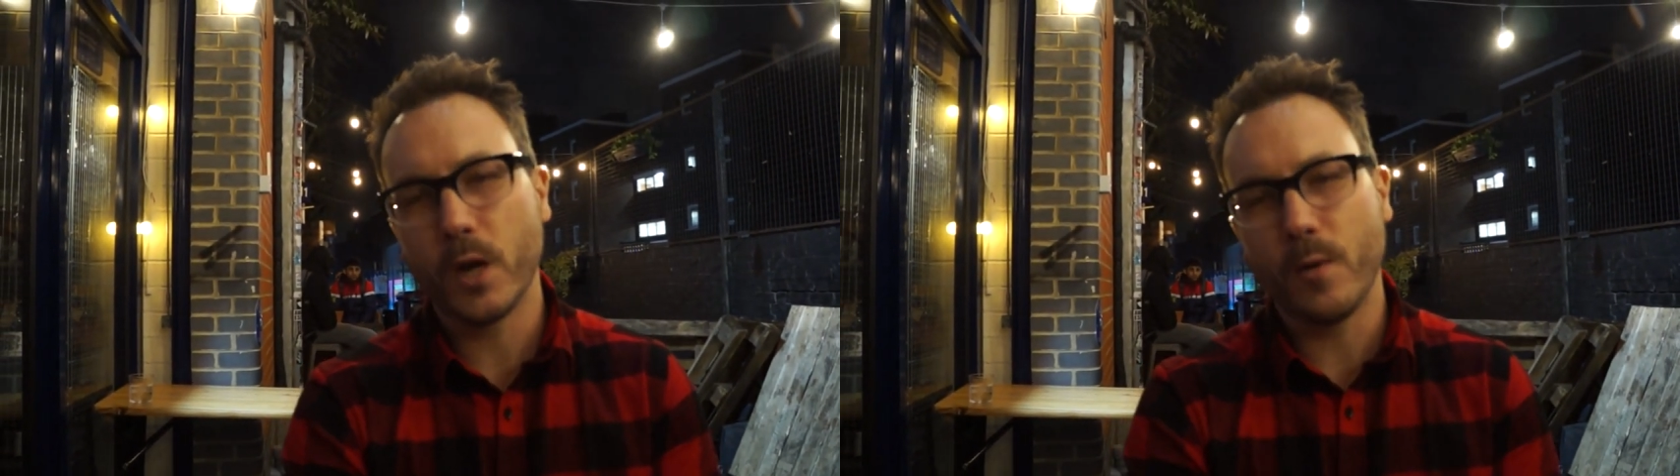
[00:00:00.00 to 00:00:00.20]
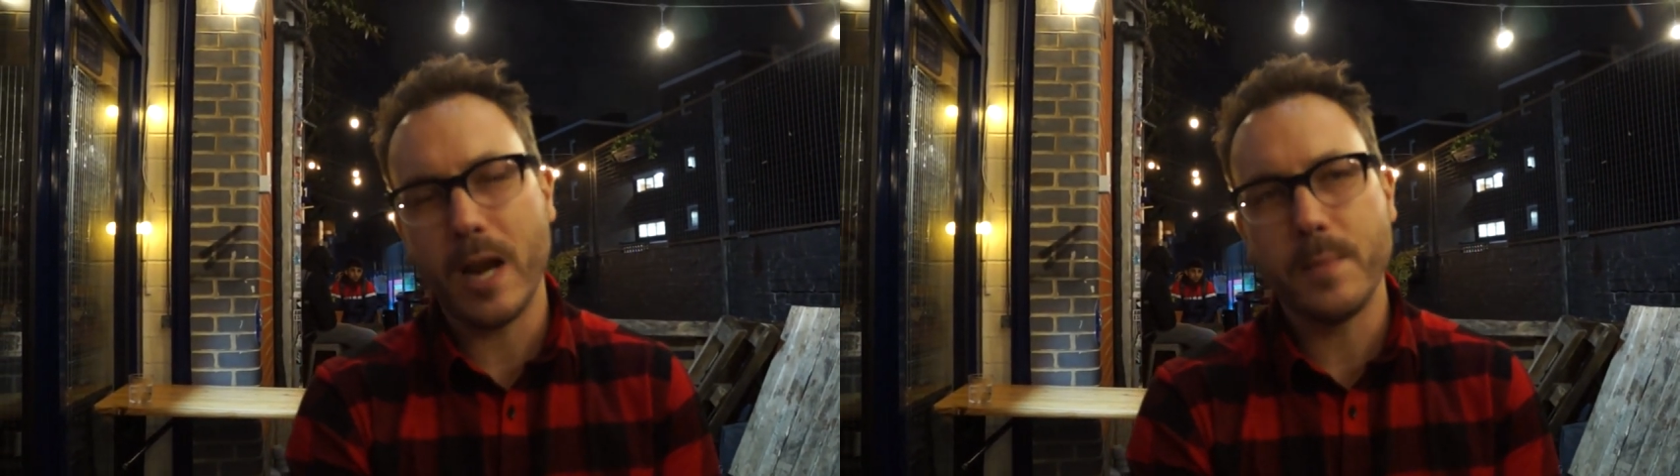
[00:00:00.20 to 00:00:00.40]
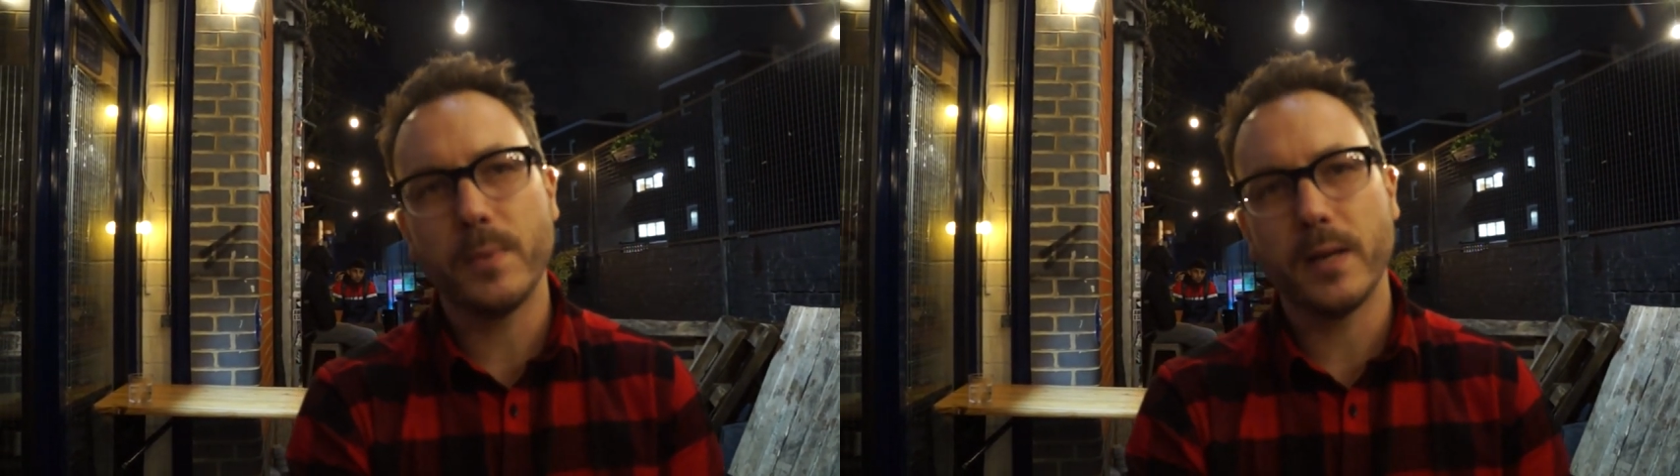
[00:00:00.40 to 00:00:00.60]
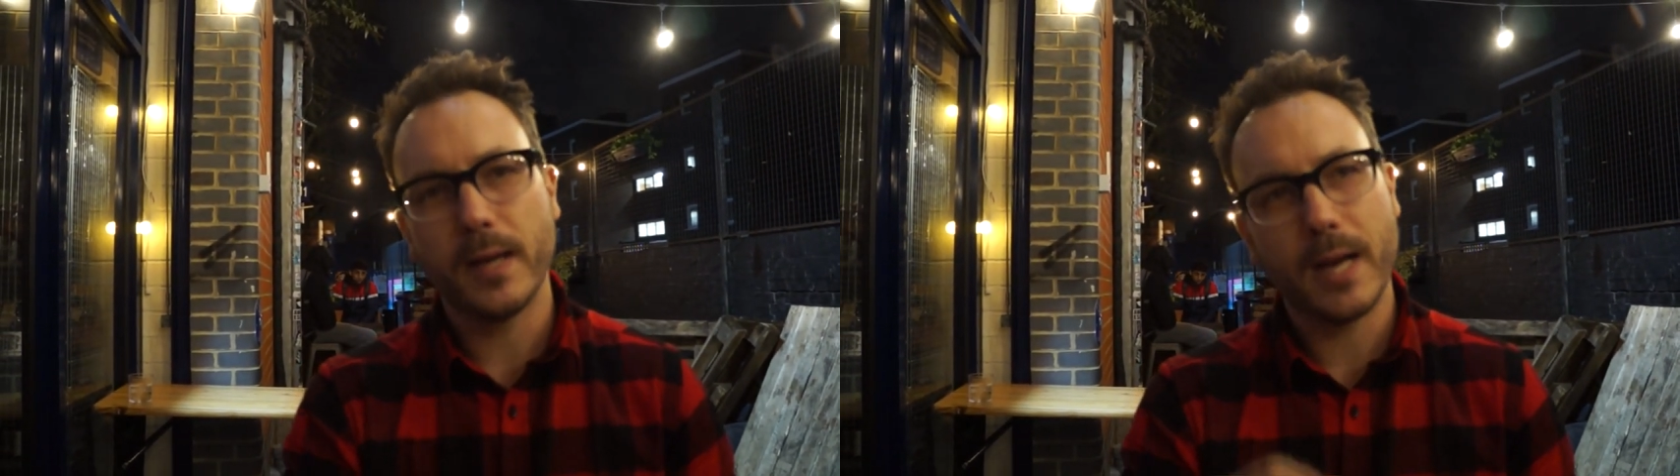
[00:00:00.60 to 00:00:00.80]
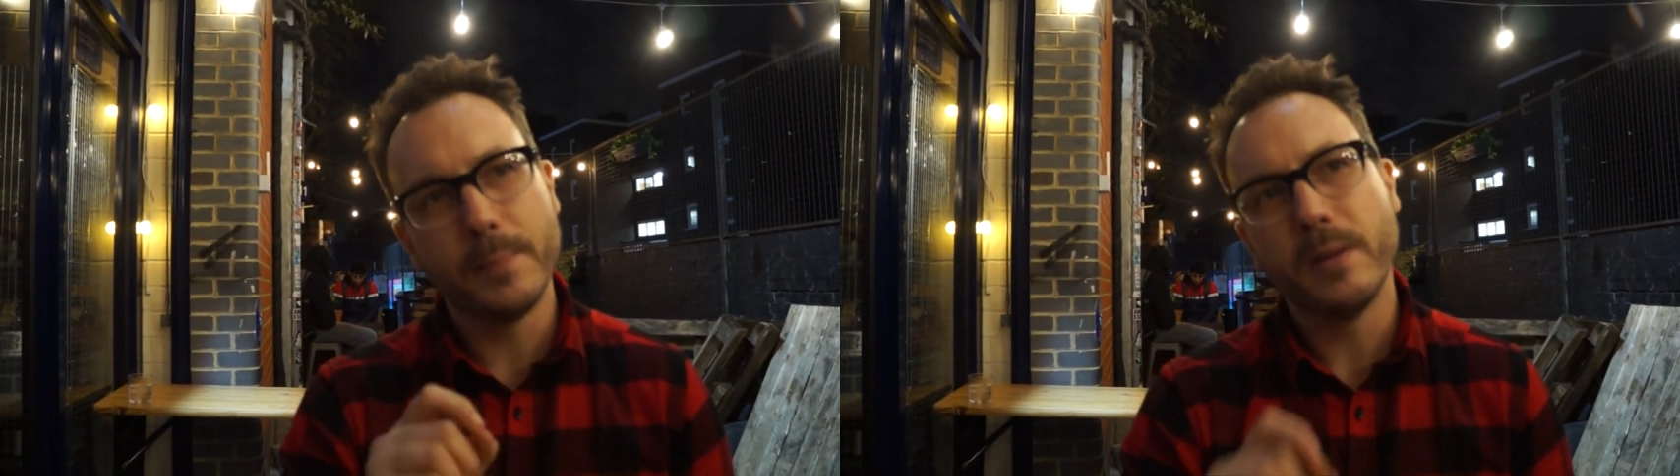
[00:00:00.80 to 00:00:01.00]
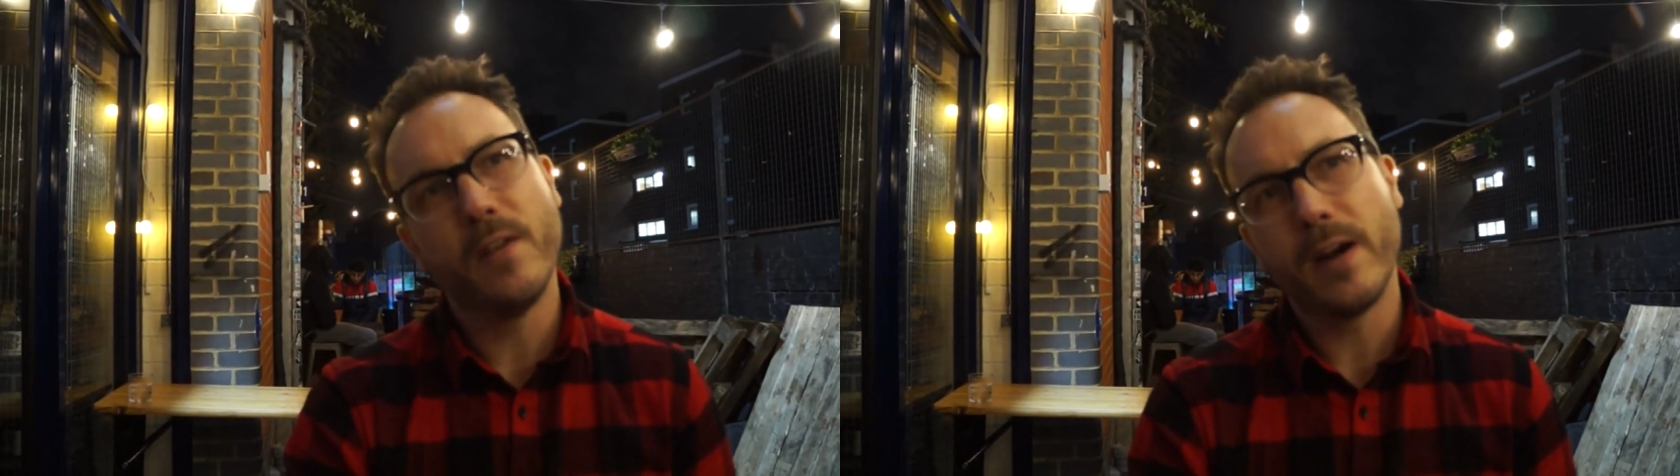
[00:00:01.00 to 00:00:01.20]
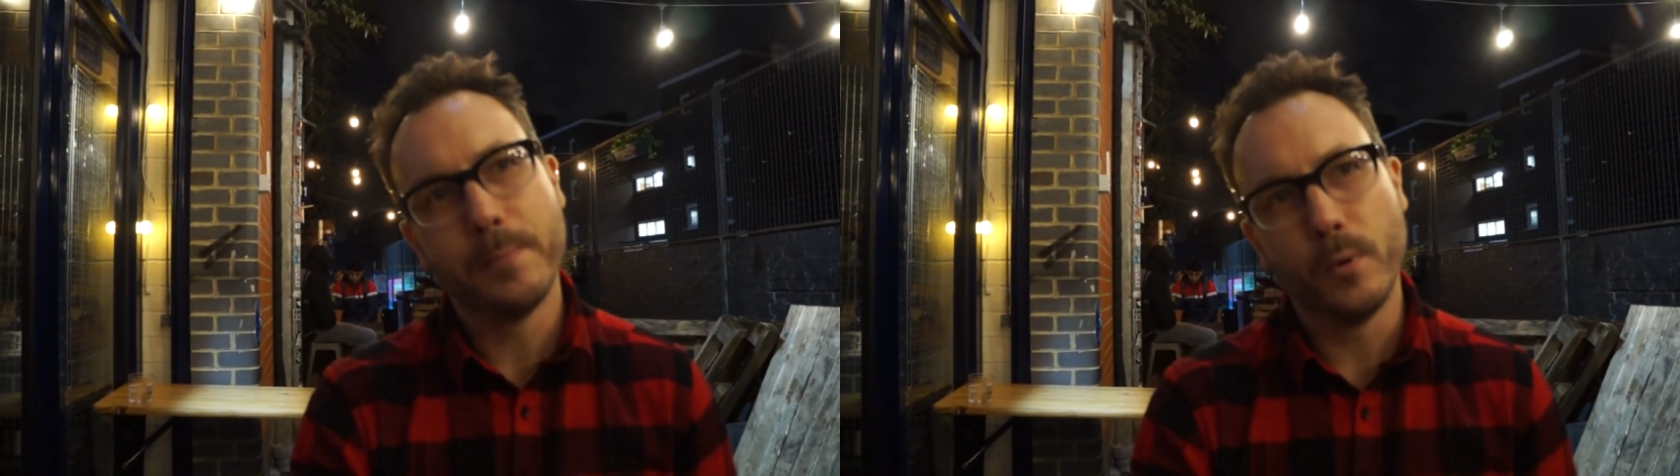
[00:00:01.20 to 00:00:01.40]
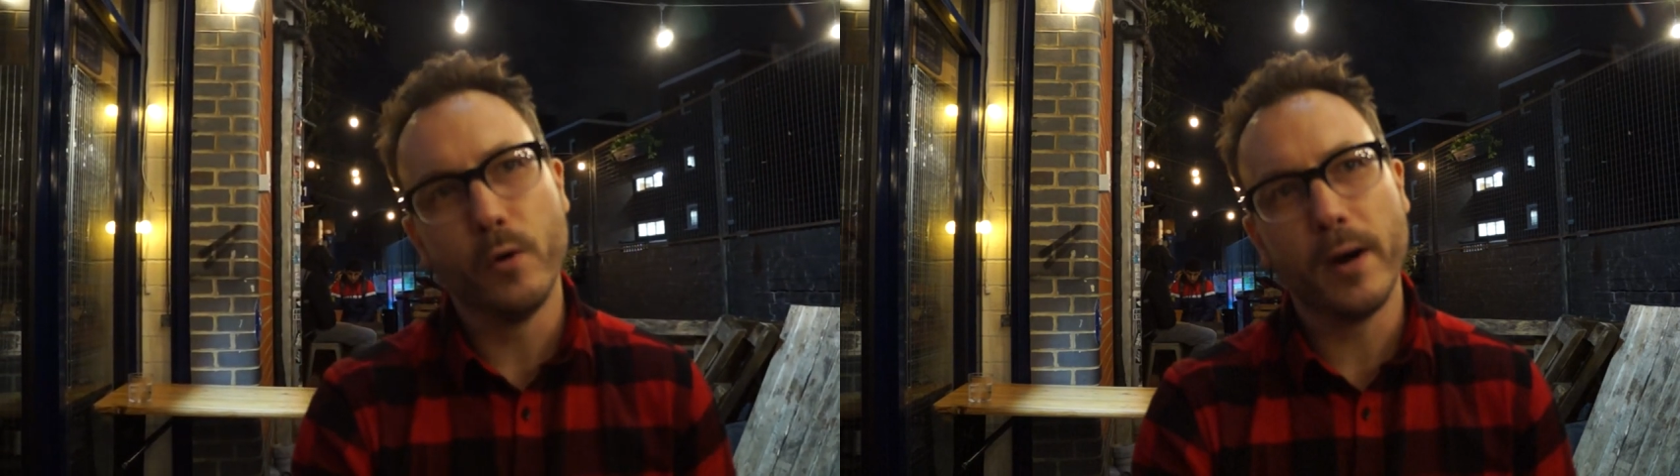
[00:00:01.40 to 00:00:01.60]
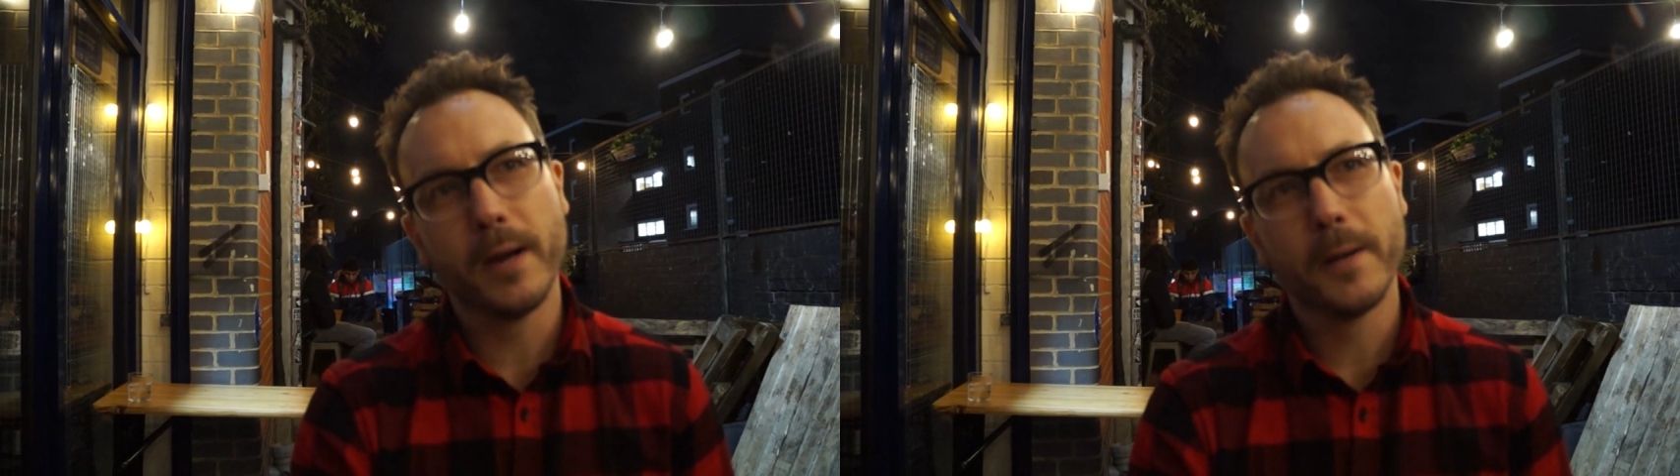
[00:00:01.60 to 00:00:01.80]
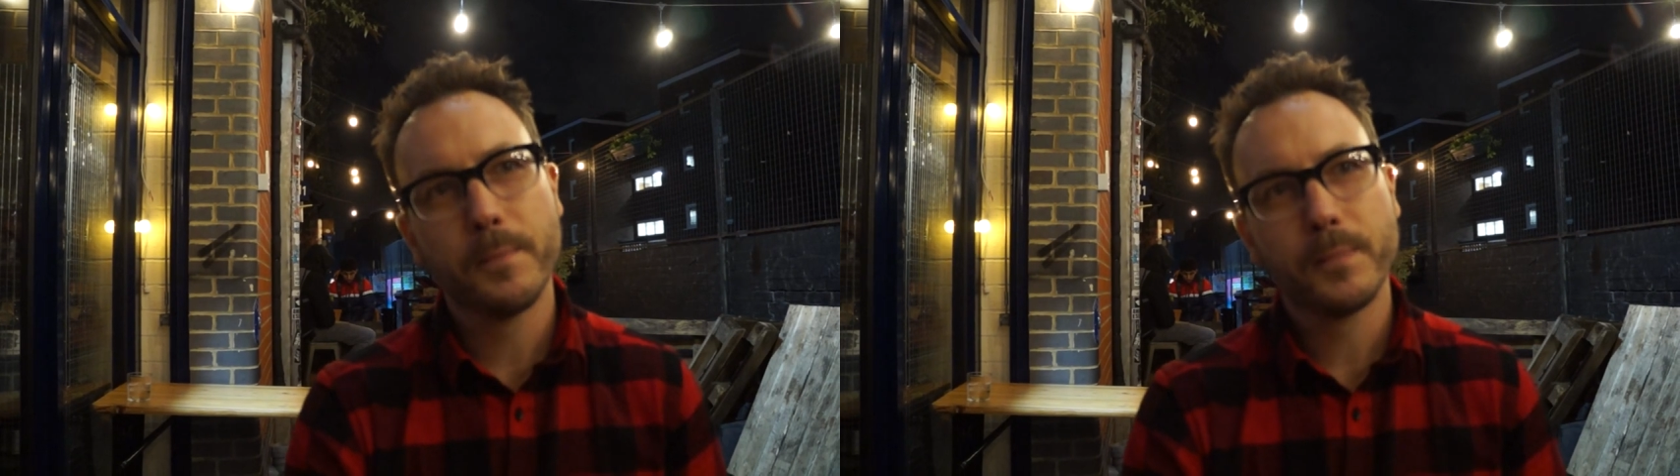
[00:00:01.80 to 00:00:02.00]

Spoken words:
grape can be very boring.